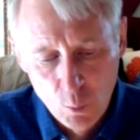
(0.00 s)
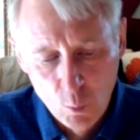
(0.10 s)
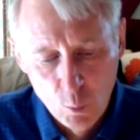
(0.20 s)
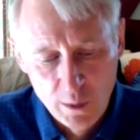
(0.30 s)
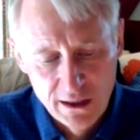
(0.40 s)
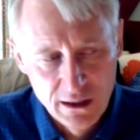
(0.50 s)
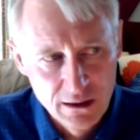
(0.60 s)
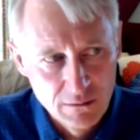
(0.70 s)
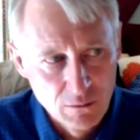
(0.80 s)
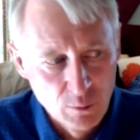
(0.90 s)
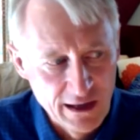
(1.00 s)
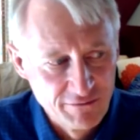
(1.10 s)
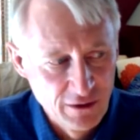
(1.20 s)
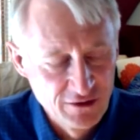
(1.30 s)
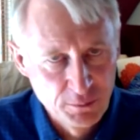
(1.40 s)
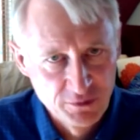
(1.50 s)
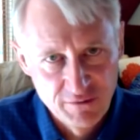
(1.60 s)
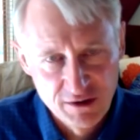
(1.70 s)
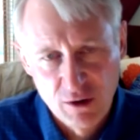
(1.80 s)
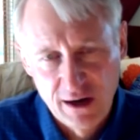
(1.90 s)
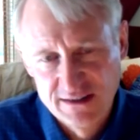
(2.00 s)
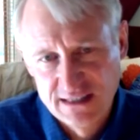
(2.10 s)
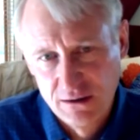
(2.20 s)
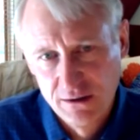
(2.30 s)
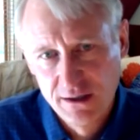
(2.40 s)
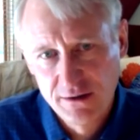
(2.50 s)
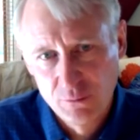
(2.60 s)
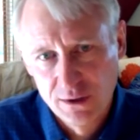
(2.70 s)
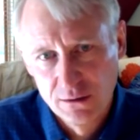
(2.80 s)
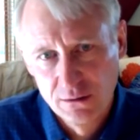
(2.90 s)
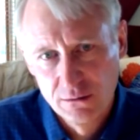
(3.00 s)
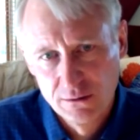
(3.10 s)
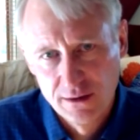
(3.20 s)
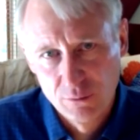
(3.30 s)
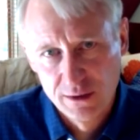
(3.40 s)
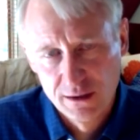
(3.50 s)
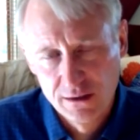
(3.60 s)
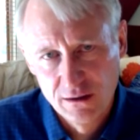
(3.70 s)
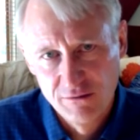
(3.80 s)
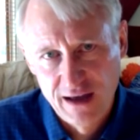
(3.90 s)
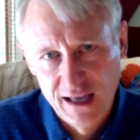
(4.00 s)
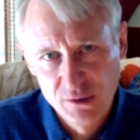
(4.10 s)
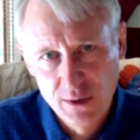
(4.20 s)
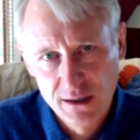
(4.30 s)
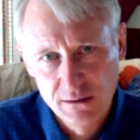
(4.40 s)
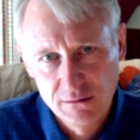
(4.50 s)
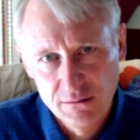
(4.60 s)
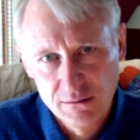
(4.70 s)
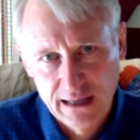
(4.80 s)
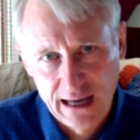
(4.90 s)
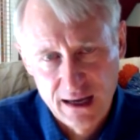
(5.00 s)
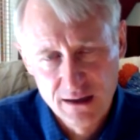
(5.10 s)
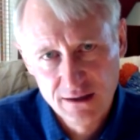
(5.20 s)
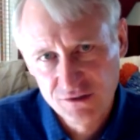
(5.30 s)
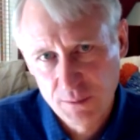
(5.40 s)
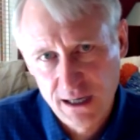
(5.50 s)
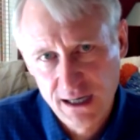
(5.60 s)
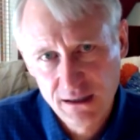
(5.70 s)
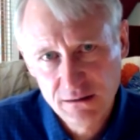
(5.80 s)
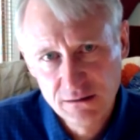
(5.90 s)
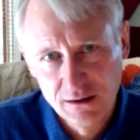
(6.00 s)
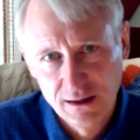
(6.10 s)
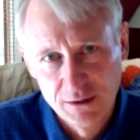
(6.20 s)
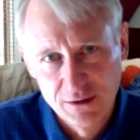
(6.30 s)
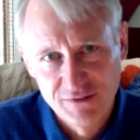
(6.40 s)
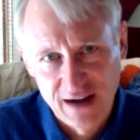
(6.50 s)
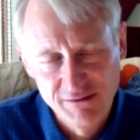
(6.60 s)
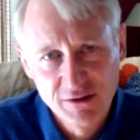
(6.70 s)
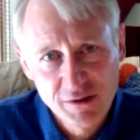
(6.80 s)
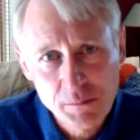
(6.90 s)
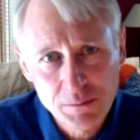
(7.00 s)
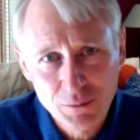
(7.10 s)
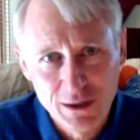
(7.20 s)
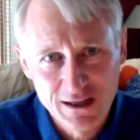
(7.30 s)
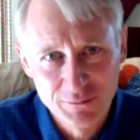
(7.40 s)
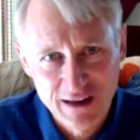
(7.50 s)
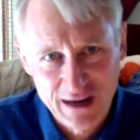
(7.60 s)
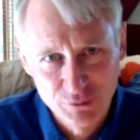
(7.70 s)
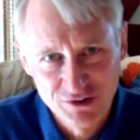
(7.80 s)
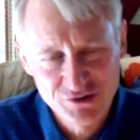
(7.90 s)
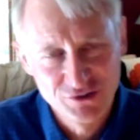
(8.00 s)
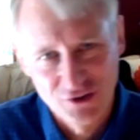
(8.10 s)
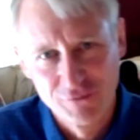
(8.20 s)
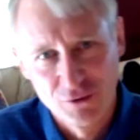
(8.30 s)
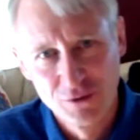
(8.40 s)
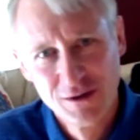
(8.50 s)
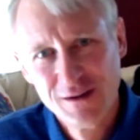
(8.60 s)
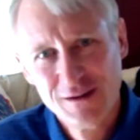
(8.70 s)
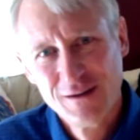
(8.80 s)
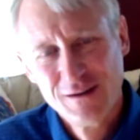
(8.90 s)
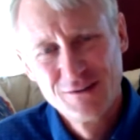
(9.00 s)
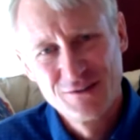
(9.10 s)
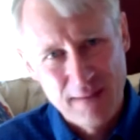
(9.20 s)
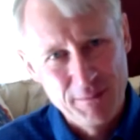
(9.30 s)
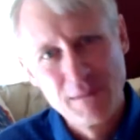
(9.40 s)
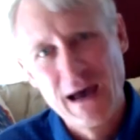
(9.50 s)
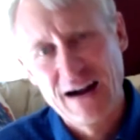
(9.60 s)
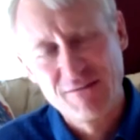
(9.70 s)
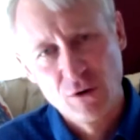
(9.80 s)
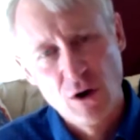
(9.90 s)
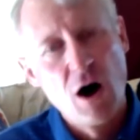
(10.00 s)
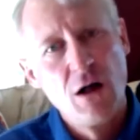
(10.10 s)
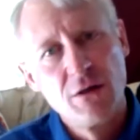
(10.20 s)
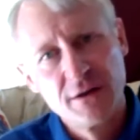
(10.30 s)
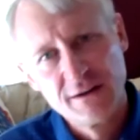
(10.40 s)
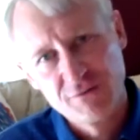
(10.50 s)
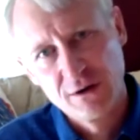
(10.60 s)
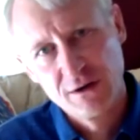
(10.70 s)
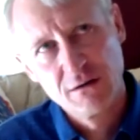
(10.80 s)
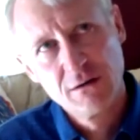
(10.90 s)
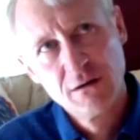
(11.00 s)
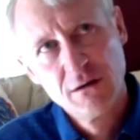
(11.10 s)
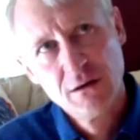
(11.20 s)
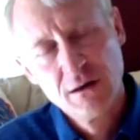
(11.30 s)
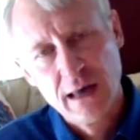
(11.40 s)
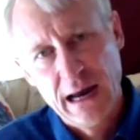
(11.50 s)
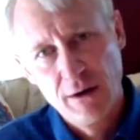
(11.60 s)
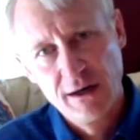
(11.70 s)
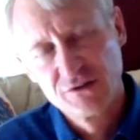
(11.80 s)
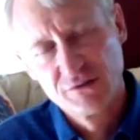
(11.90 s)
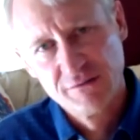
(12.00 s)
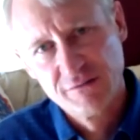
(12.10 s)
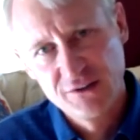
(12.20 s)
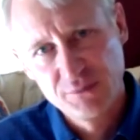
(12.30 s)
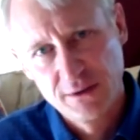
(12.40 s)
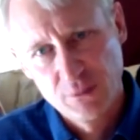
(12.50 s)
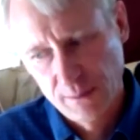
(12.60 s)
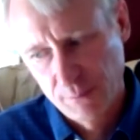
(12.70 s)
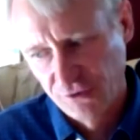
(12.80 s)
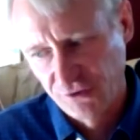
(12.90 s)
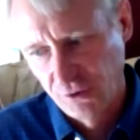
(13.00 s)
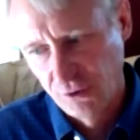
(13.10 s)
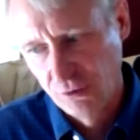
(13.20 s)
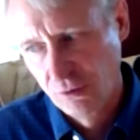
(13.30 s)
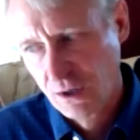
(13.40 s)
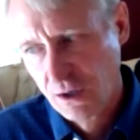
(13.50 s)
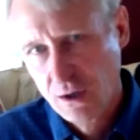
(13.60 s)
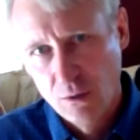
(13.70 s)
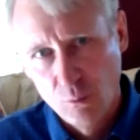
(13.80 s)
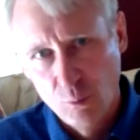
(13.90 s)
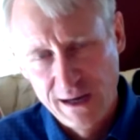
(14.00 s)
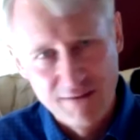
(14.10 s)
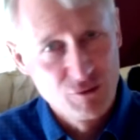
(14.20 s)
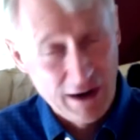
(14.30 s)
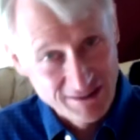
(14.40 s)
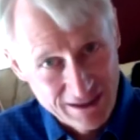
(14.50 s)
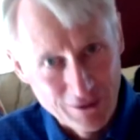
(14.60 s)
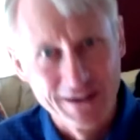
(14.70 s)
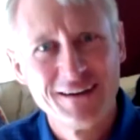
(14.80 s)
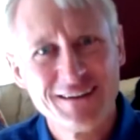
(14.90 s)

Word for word: we we have very specific criteria that we that we evaluate candidates by um, there are five of them when it comes to acquisition so for stepping back for all the different areas of investment that we pursue we have criteria